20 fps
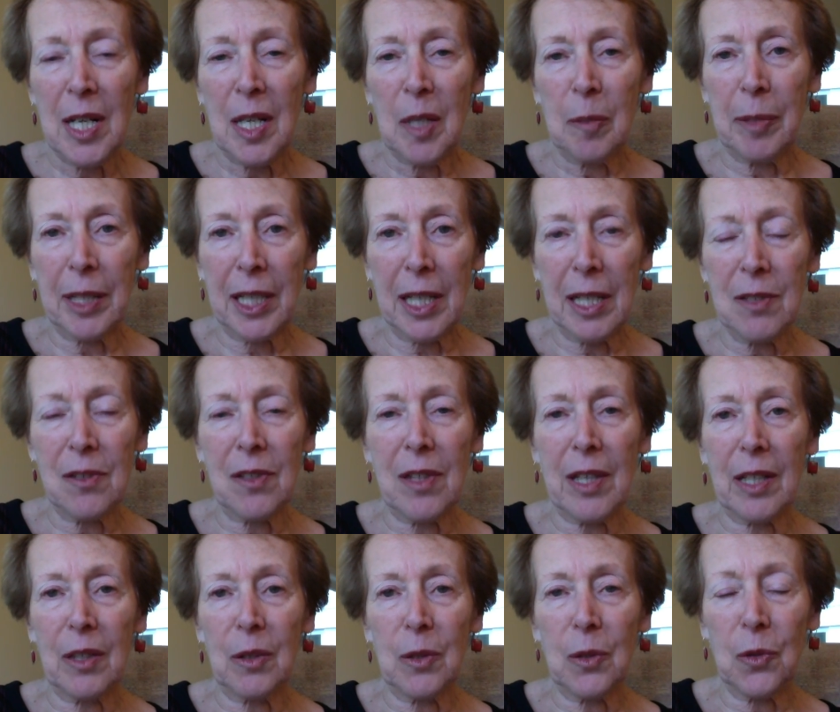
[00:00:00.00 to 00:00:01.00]
because they
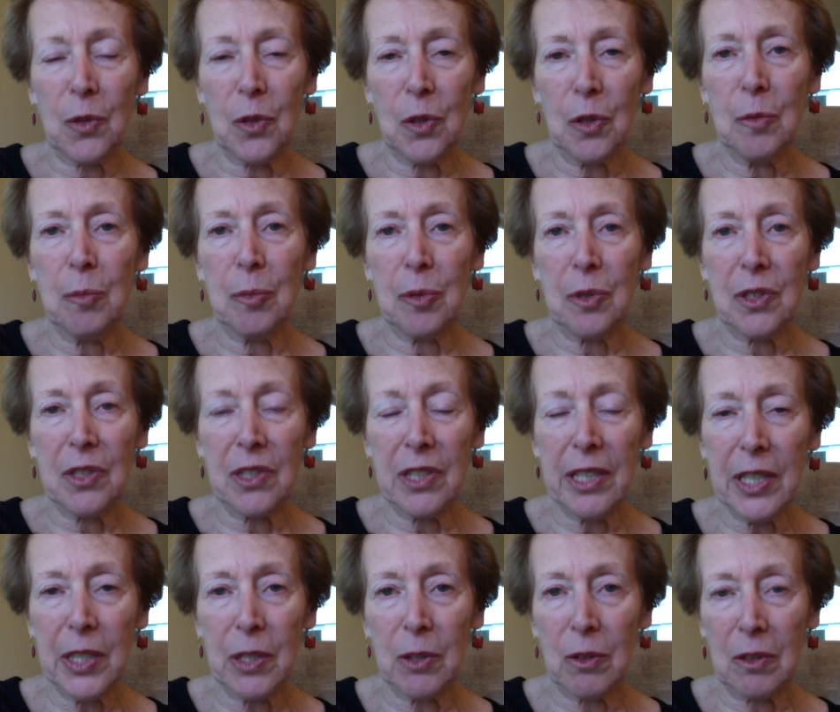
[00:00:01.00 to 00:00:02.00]
are so
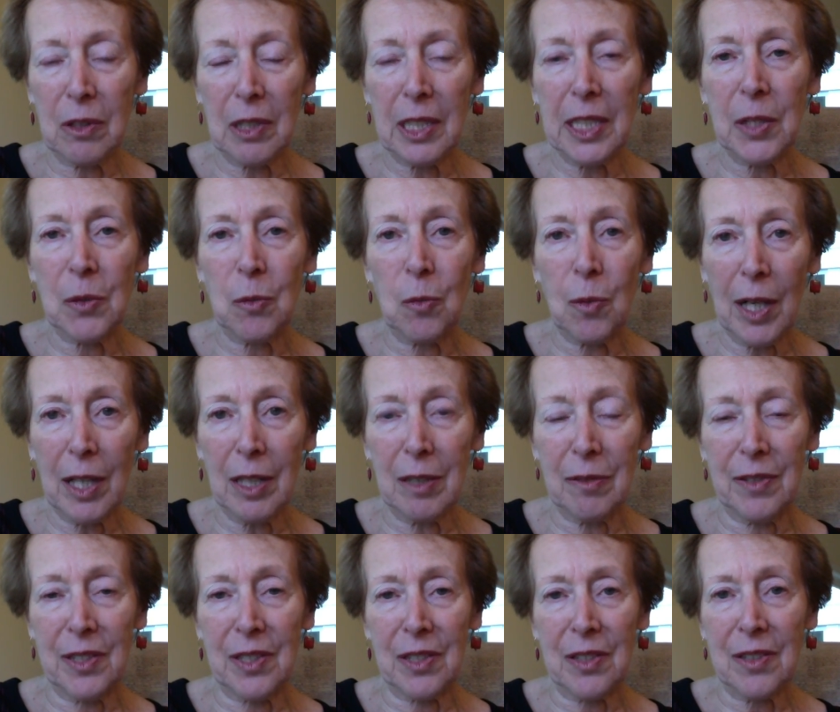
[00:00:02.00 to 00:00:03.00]
particularly
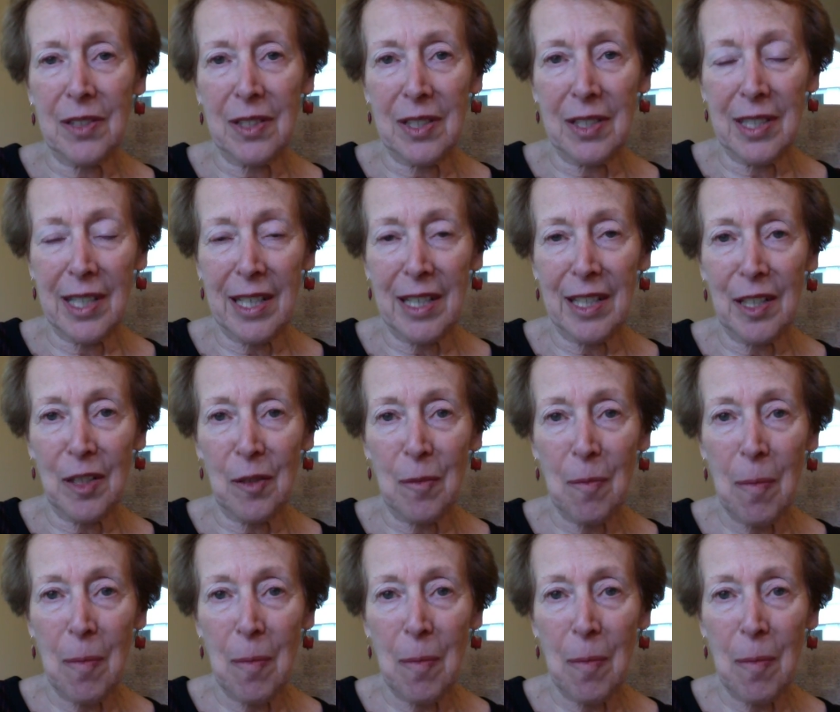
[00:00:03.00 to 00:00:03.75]
relevant today.